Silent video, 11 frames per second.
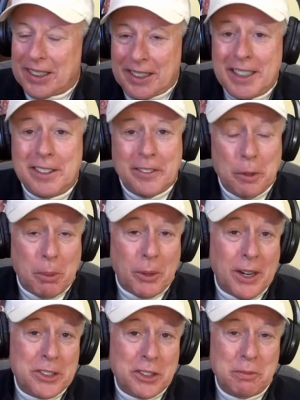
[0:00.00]
a leader in the
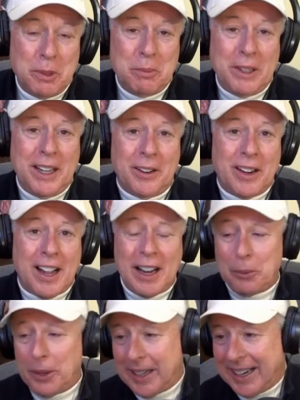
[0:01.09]
progressive movement here in
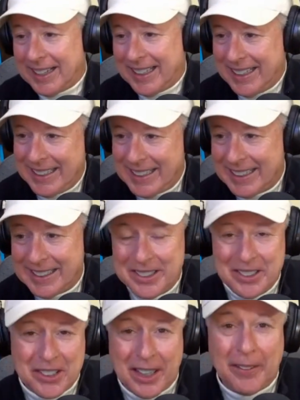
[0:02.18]
Iowa, and he
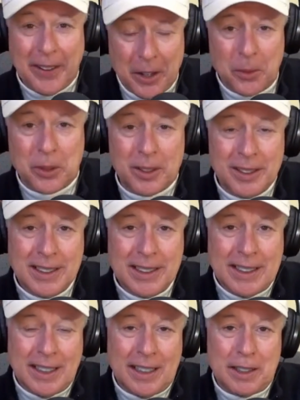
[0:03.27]
is the owner
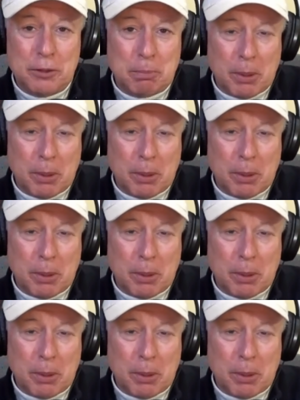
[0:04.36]
of